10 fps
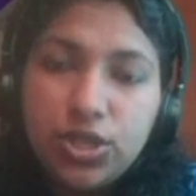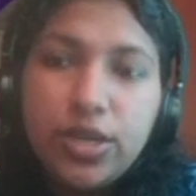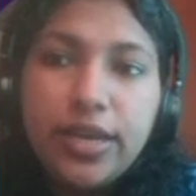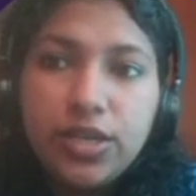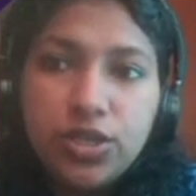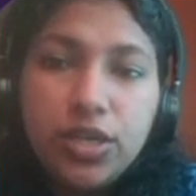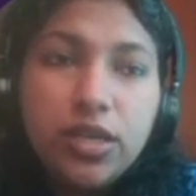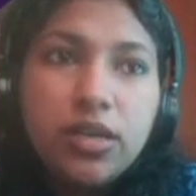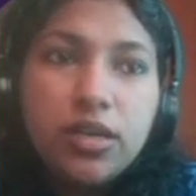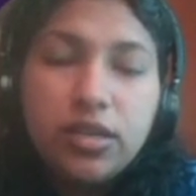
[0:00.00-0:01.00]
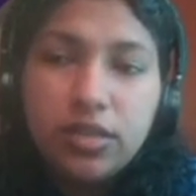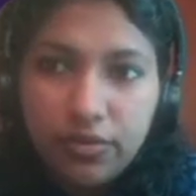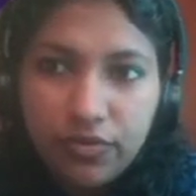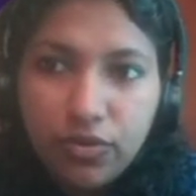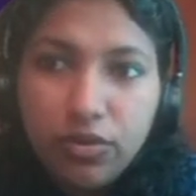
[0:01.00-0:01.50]
energy.
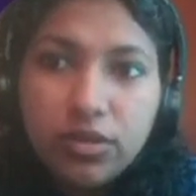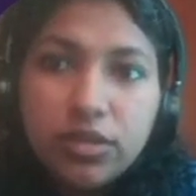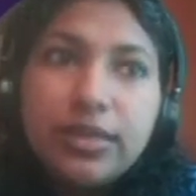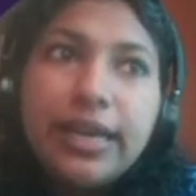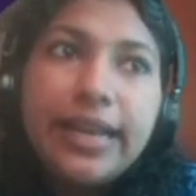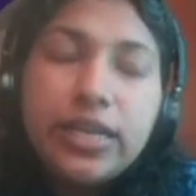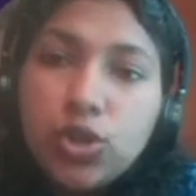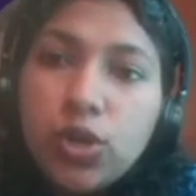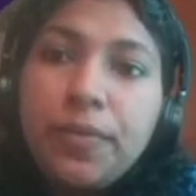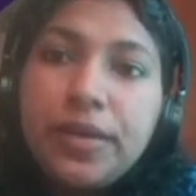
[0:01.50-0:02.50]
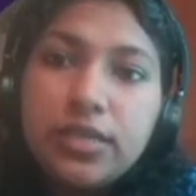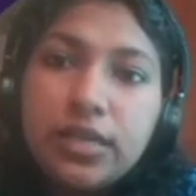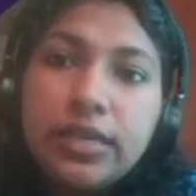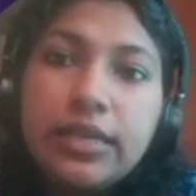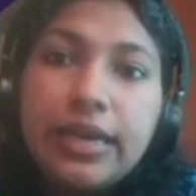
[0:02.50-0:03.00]
Therefore the electron present
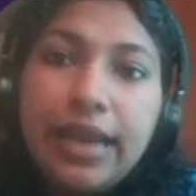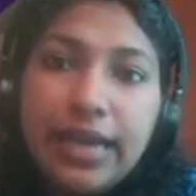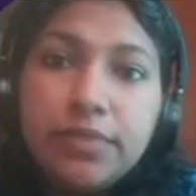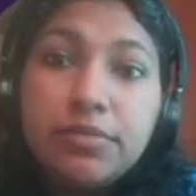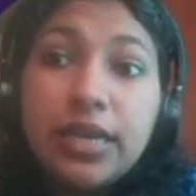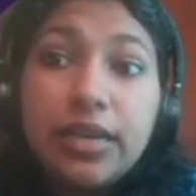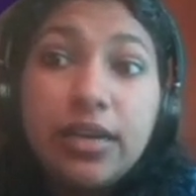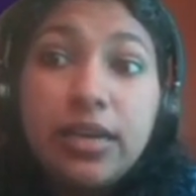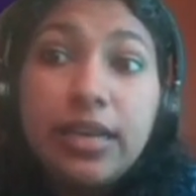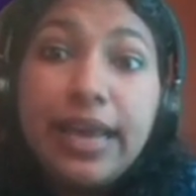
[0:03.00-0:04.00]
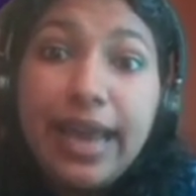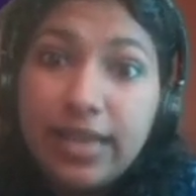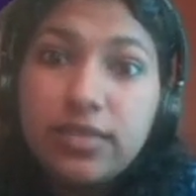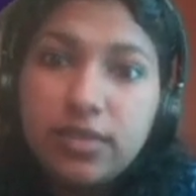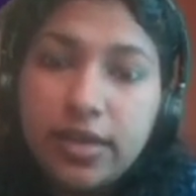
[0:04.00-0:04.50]
in their atoms get readily
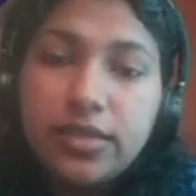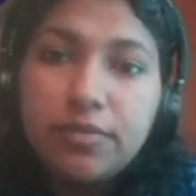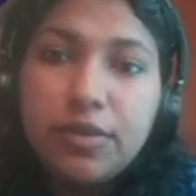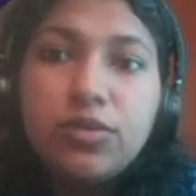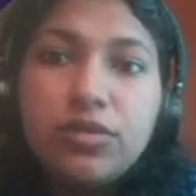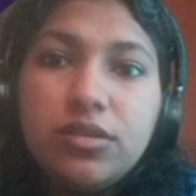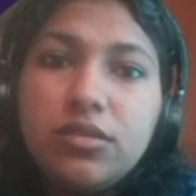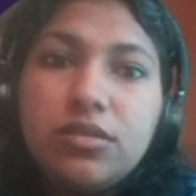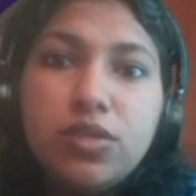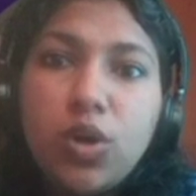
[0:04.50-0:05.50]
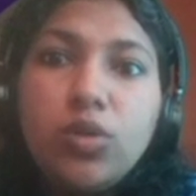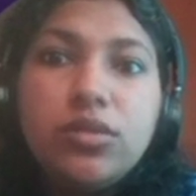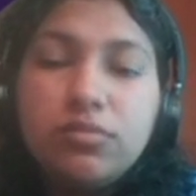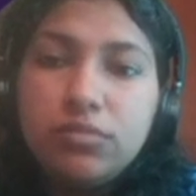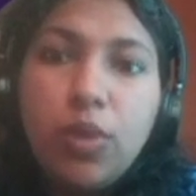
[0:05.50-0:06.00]
excited because there is no
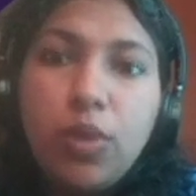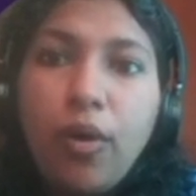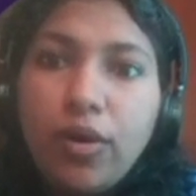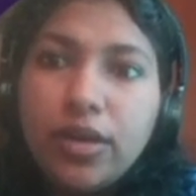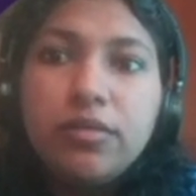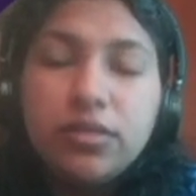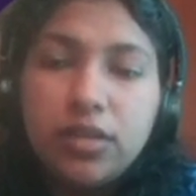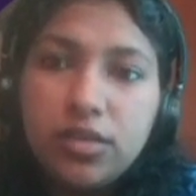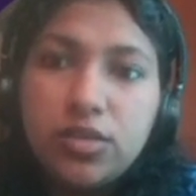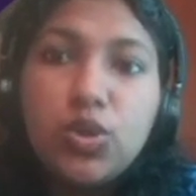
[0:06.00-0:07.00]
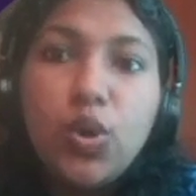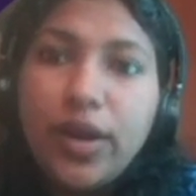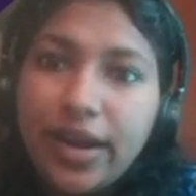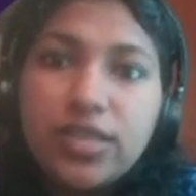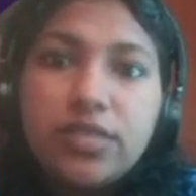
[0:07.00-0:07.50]
bonded, there is no
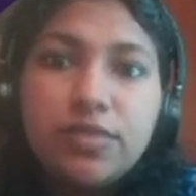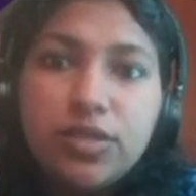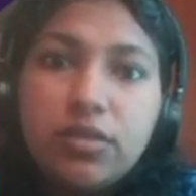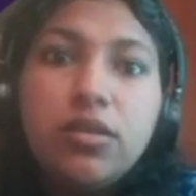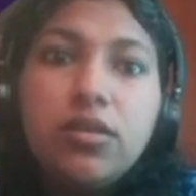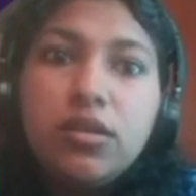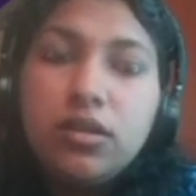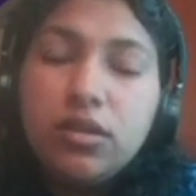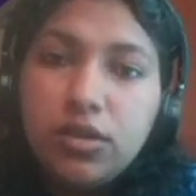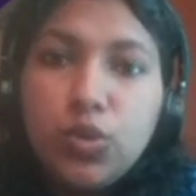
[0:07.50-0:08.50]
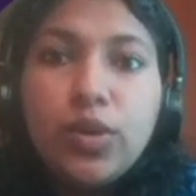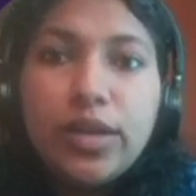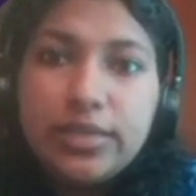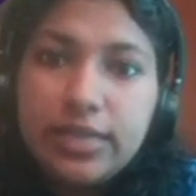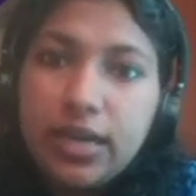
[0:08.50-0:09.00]
attraction with the
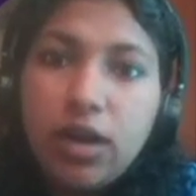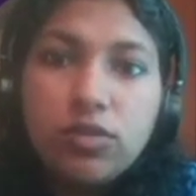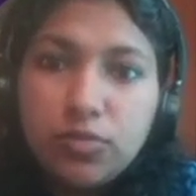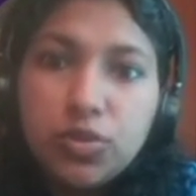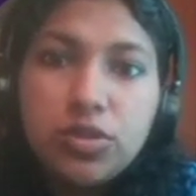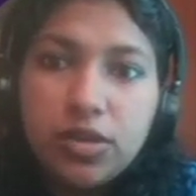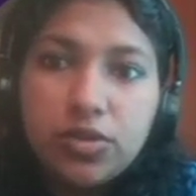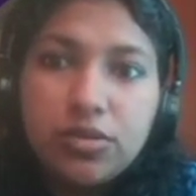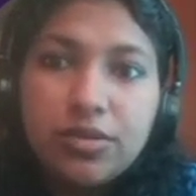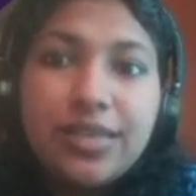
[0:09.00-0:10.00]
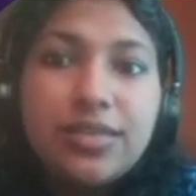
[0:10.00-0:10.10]
nucleus and the outermost electron. That is